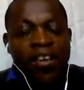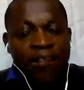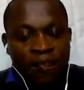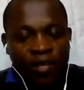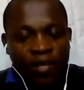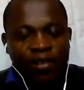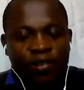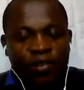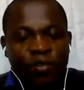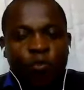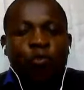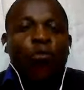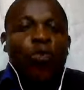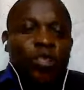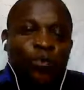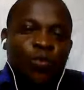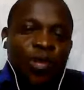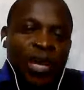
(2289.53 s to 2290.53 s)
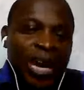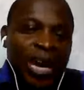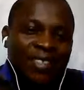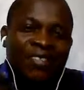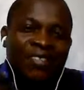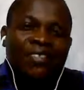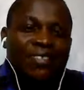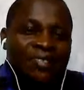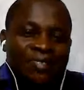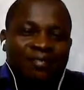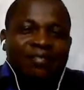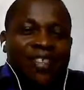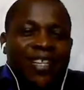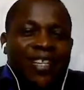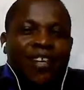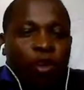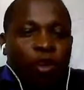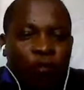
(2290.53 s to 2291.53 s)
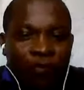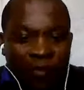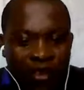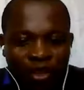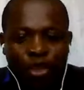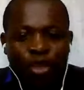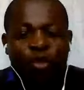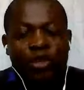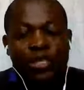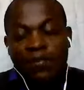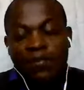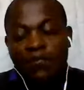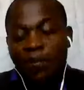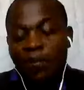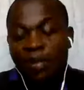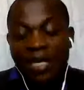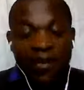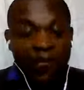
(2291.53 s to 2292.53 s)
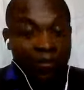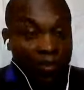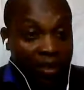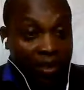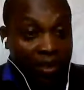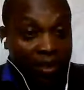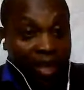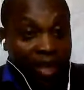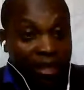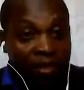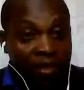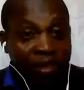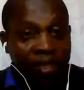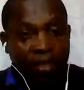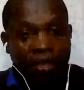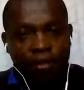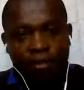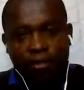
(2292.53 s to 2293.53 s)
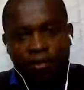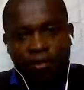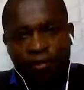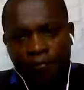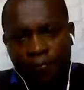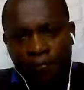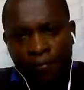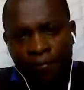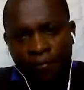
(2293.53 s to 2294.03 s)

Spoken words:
Even what will I think of this choice if I'm given a second chance?